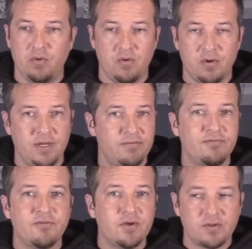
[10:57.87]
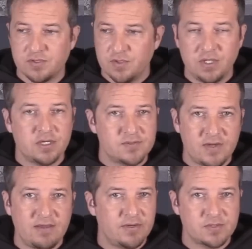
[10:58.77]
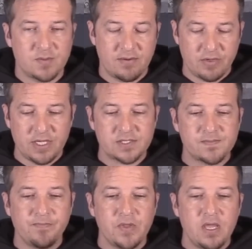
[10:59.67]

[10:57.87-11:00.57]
or even further, two years, five years, whatever it is.